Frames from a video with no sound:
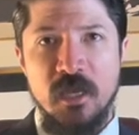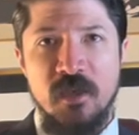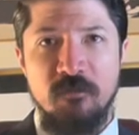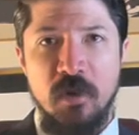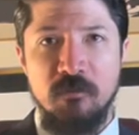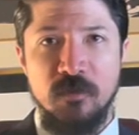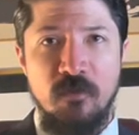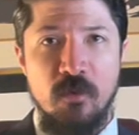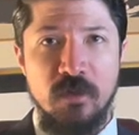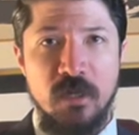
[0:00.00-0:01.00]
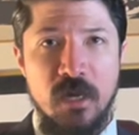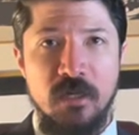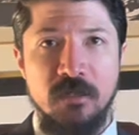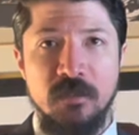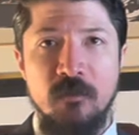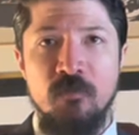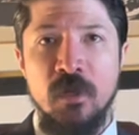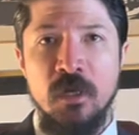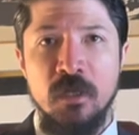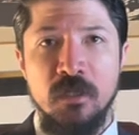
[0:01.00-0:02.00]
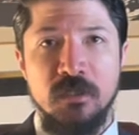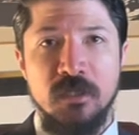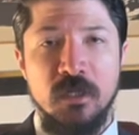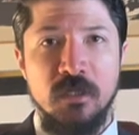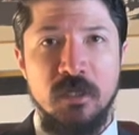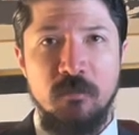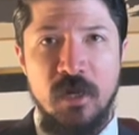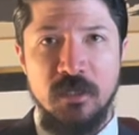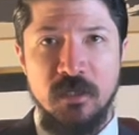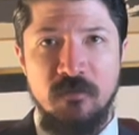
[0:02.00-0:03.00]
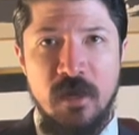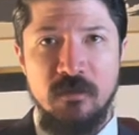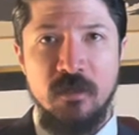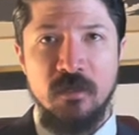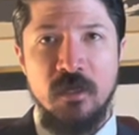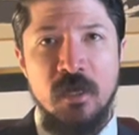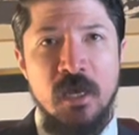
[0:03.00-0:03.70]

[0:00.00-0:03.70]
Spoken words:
They gave pumped forward guidance, glisteningly positive outlook,